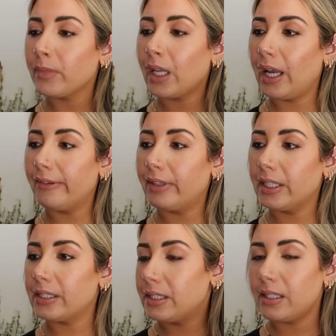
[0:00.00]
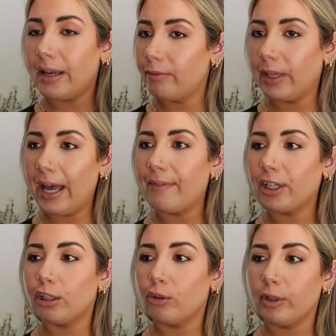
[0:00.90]
i feel like since I, we have a
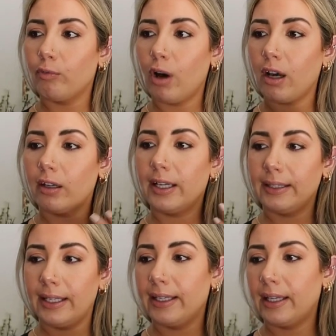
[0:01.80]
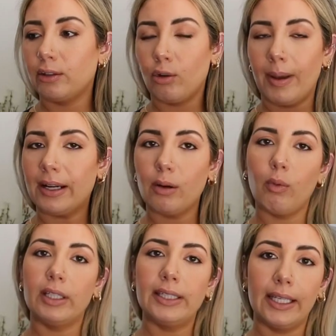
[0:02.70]
chlorine water and they get no matter
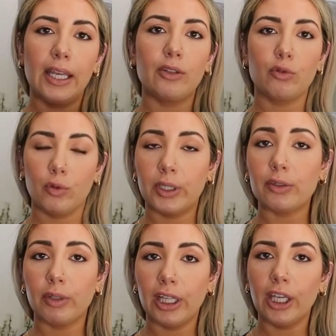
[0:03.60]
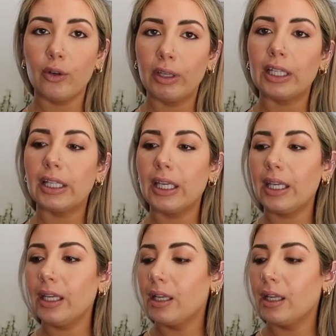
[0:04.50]
what they get ruined really quickly